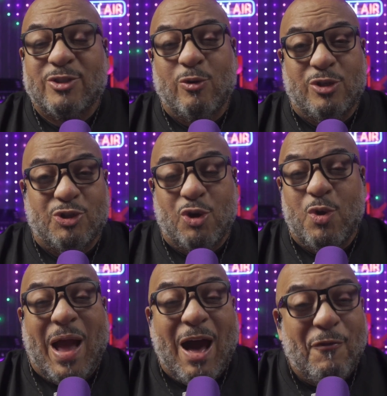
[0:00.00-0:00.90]
this goes to show
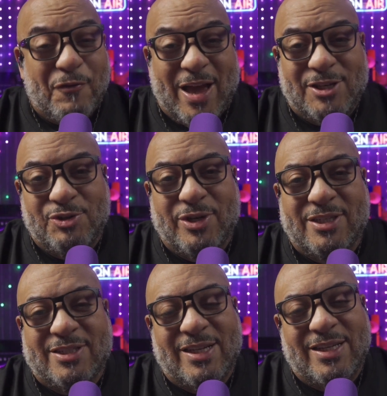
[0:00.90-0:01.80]
you how fast you
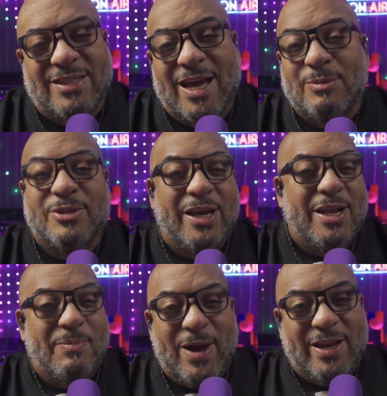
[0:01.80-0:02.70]
can send these items to
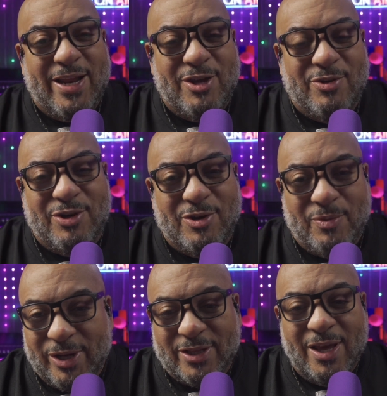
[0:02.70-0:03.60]
anybody that you deal
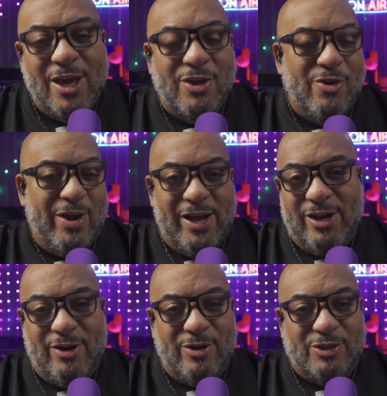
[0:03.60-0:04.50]
with, your
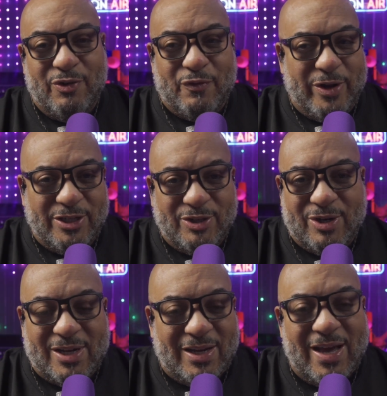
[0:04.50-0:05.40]
editors, your friends, your
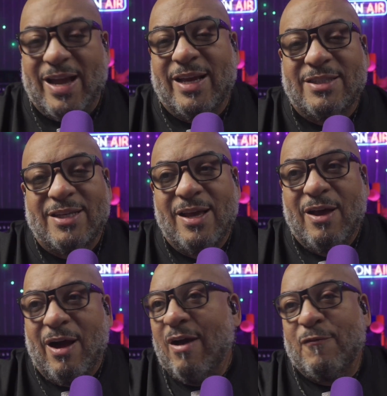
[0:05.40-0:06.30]
clients,
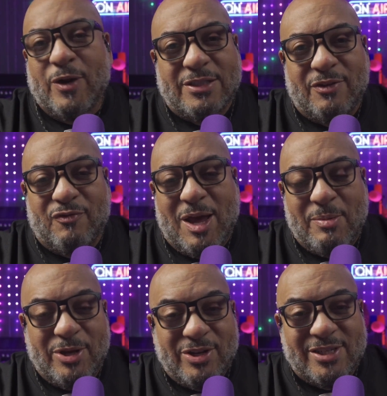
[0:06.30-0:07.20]
uh, friends and
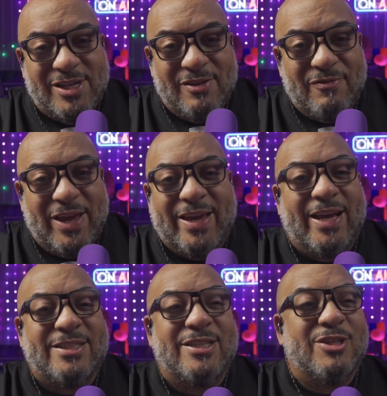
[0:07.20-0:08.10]
family. You just did a
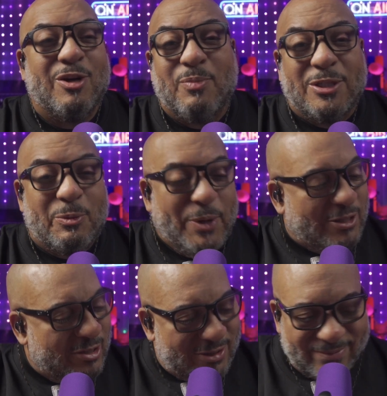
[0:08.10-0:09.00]
vacation, took a bunch of
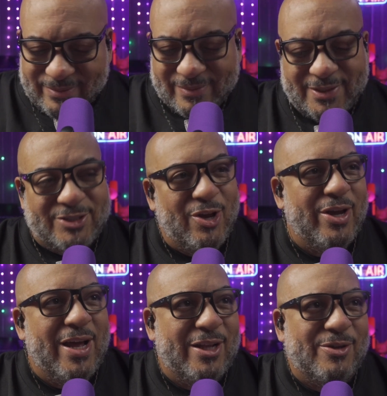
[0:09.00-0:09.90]
pictures. That's all you
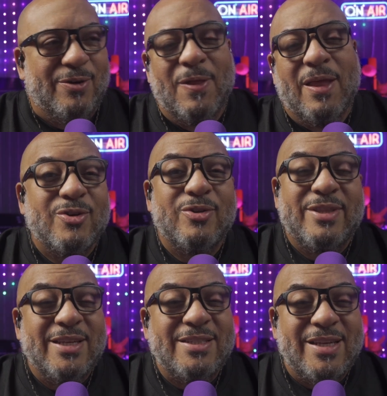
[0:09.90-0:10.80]
got to do. So
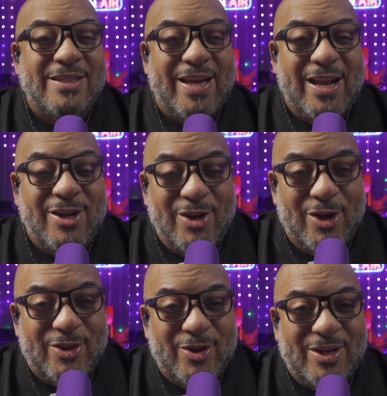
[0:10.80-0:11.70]
this is
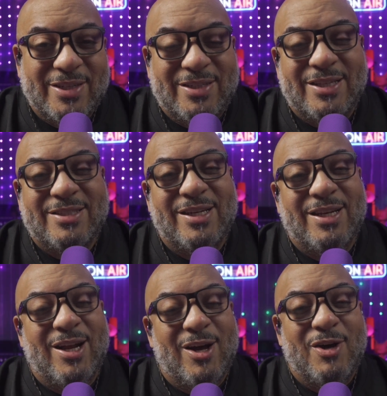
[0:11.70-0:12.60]
another
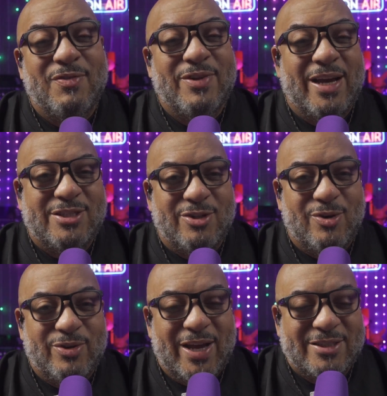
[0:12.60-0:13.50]
edition of Nice to
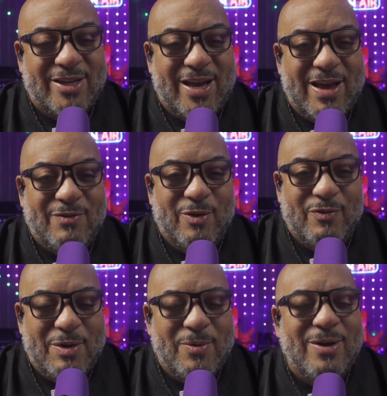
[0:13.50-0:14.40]
Know Nice to Have
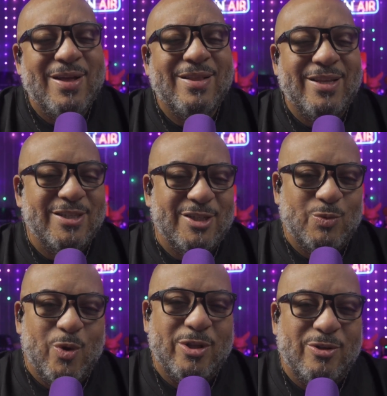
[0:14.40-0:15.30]
November. This is
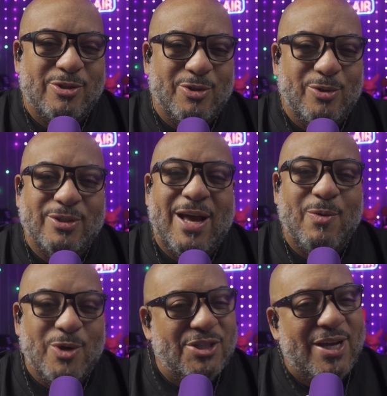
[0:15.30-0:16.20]
one of those tools I
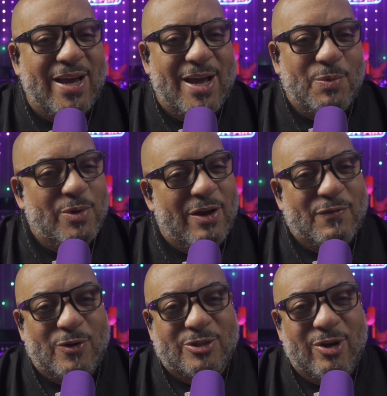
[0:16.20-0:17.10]
wish I had when I
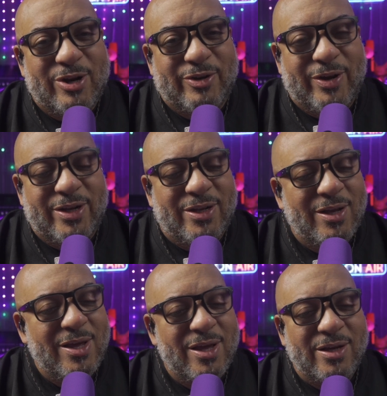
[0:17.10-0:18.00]
first started creating
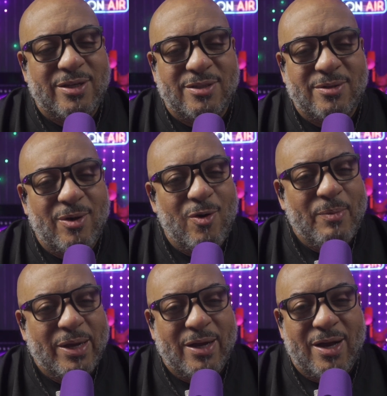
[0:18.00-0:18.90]
because, oh
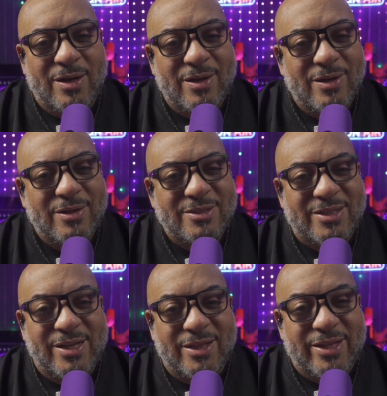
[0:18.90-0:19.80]
my God,
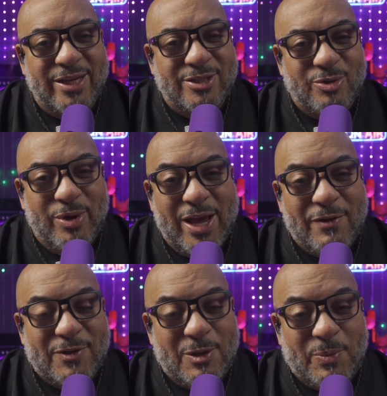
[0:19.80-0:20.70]
sending things through
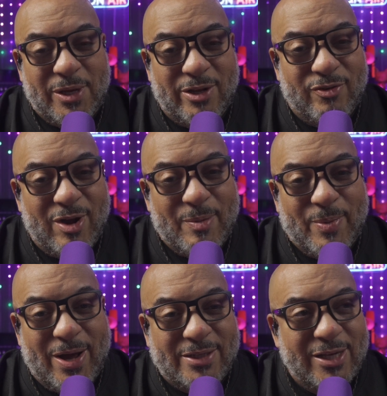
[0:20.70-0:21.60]
FTP and
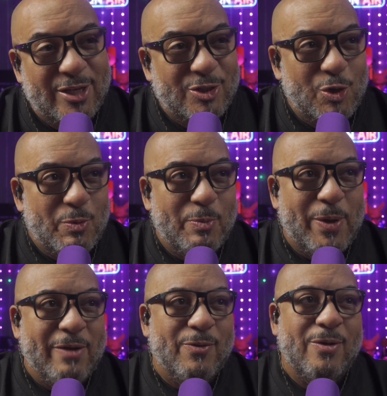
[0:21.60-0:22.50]
Dropbox, super
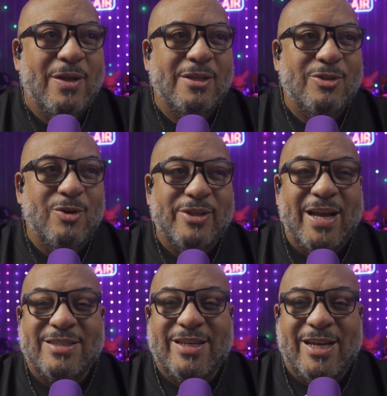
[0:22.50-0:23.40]
painful. So
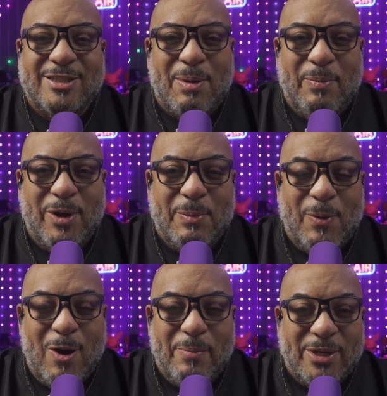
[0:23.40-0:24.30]
thanks again to my buddy
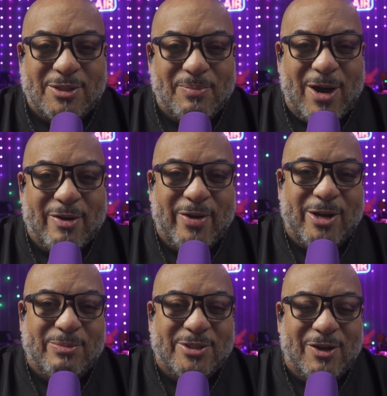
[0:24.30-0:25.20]
Paul, Mr.
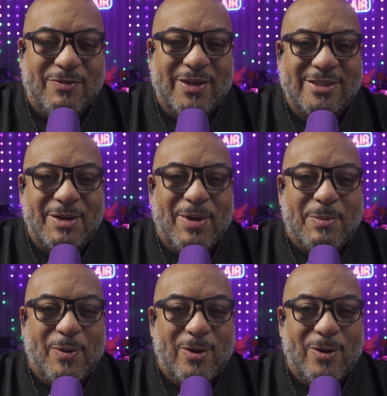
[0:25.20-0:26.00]
Moderator himself. Say bye,